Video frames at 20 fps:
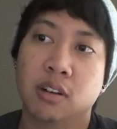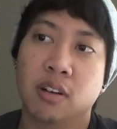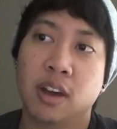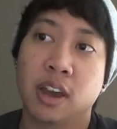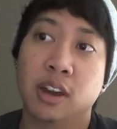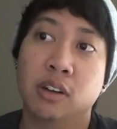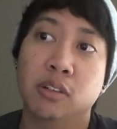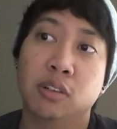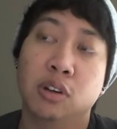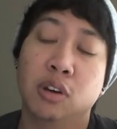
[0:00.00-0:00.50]

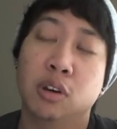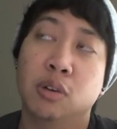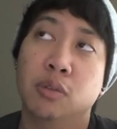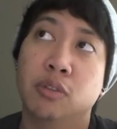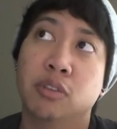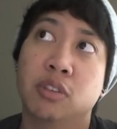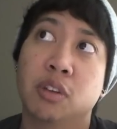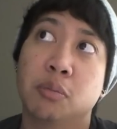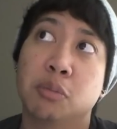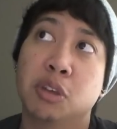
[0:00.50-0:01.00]
I don't know
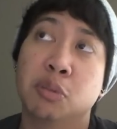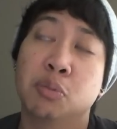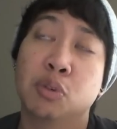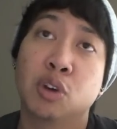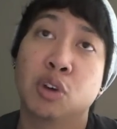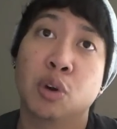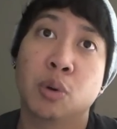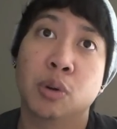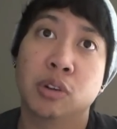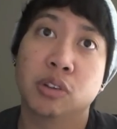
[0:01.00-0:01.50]
if some people
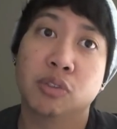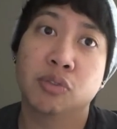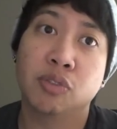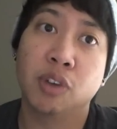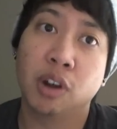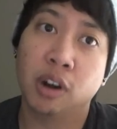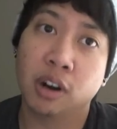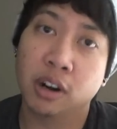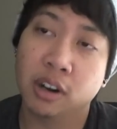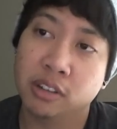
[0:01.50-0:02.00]
go as
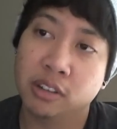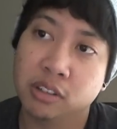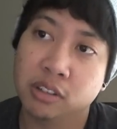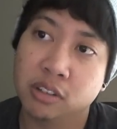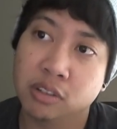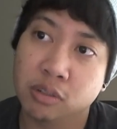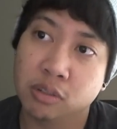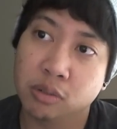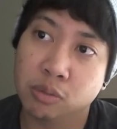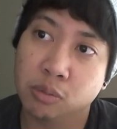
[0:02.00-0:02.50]
far as
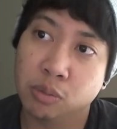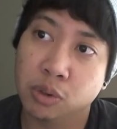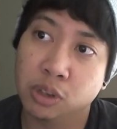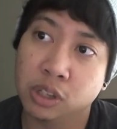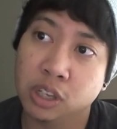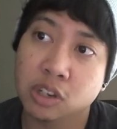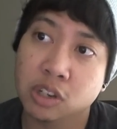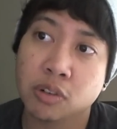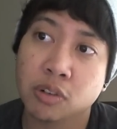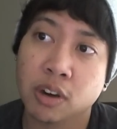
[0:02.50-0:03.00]
to
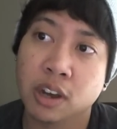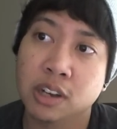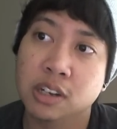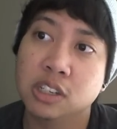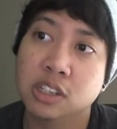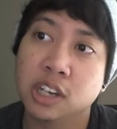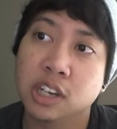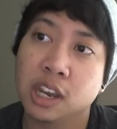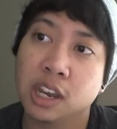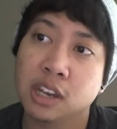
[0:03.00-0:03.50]
really trying to
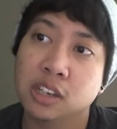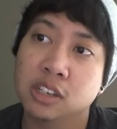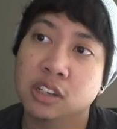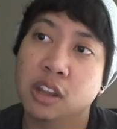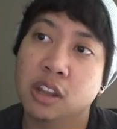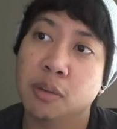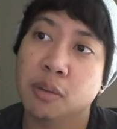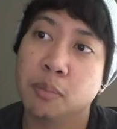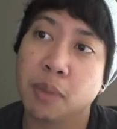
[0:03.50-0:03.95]
change their